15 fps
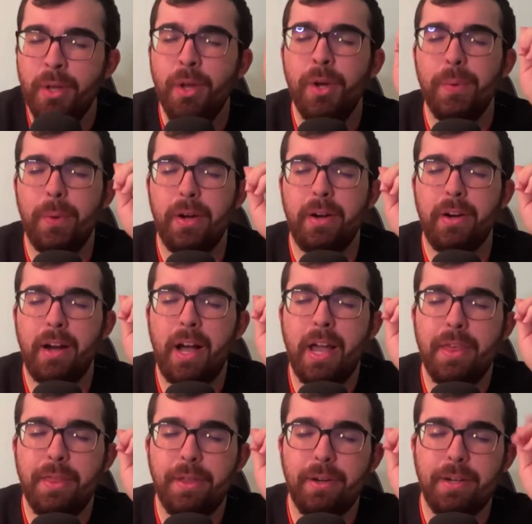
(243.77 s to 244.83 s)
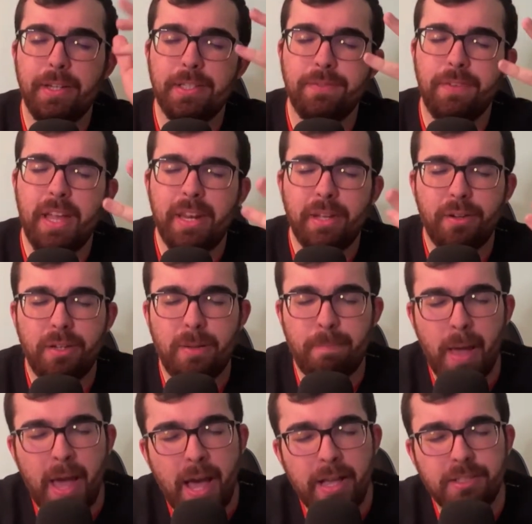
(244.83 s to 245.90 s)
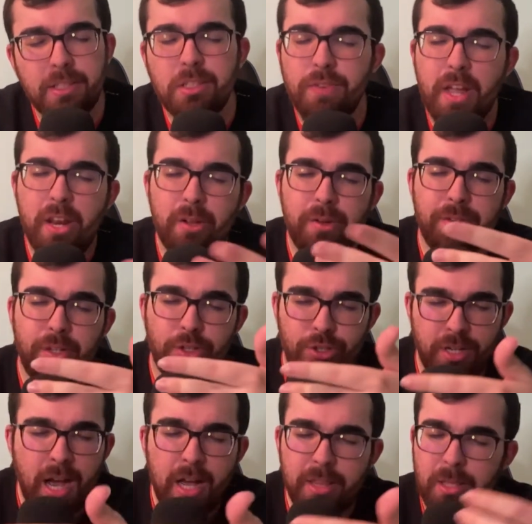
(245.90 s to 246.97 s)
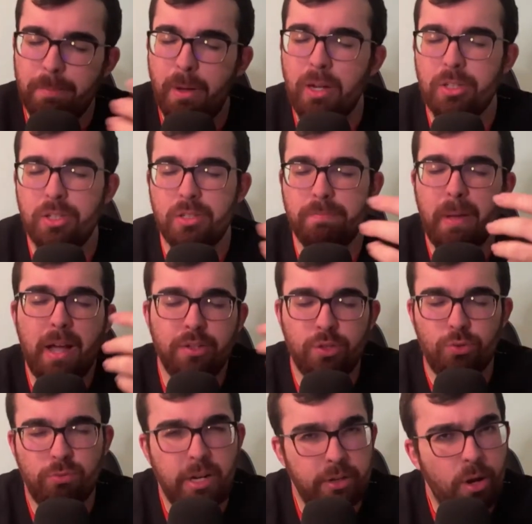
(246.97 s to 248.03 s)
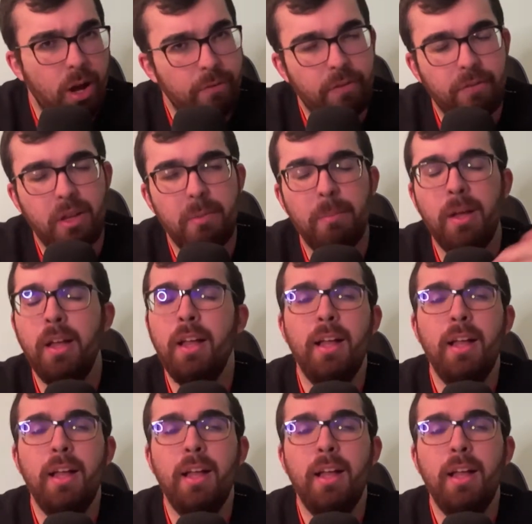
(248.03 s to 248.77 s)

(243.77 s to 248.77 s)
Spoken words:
where either he's fanning on a pass, he's fanning on a shot, the puck just bounces right off of him.